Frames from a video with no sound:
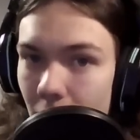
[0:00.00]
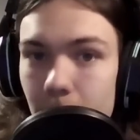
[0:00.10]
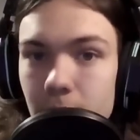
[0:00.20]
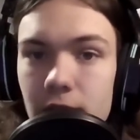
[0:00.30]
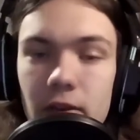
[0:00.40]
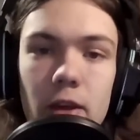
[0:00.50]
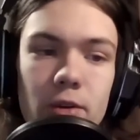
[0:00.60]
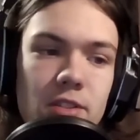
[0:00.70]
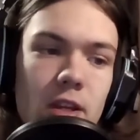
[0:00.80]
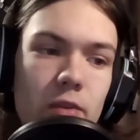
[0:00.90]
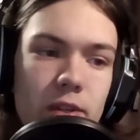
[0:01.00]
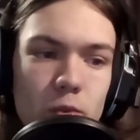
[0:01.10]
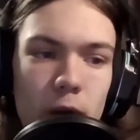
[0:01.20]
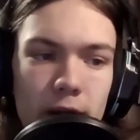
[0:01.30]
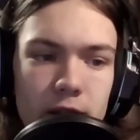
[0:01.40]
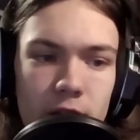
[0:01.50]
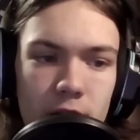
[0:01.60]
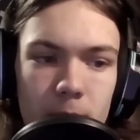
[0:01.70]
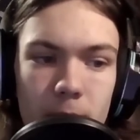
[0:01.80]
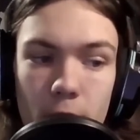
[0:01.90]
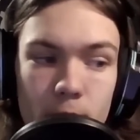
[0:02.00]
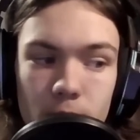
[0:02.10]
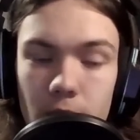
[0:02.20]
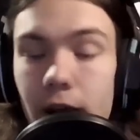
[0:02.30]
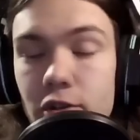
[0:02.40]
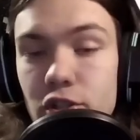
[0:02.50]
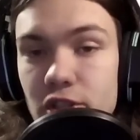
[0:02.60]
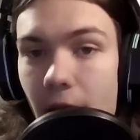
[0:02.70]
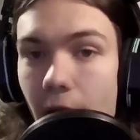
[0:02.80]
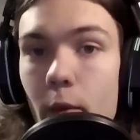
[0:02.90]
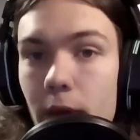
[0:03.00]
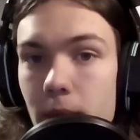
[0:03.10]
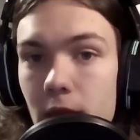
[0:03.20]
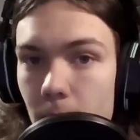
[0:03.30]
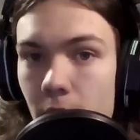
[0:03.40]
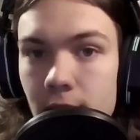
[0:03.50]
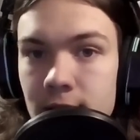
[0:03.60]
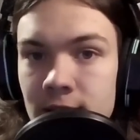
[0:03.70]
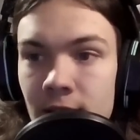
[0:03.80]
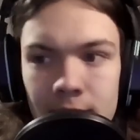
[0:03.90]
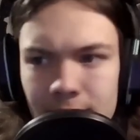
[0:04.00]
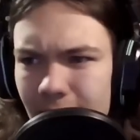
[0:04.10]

rambly video series where I talk about not just how I make mods,